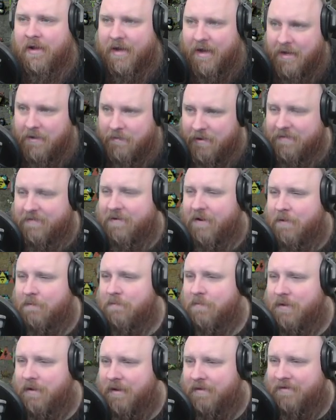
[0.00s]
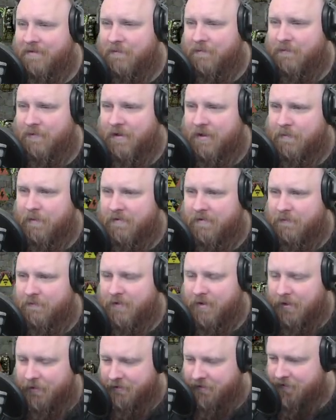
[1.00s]
In the meantime, let's have a think about
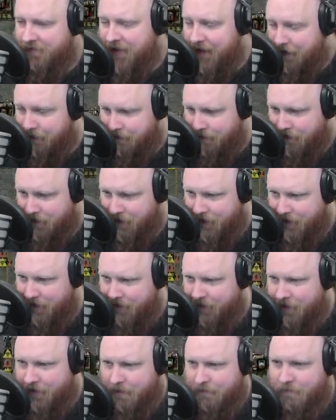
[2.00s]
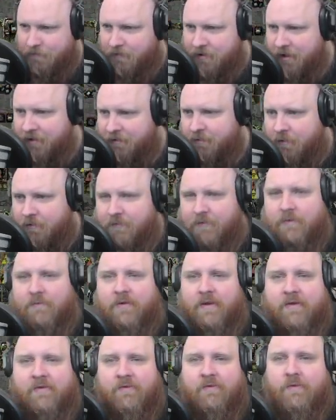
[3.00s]
something else. Now, there's one thing
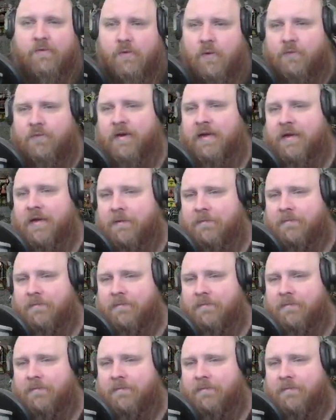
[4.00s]
we need to do over here.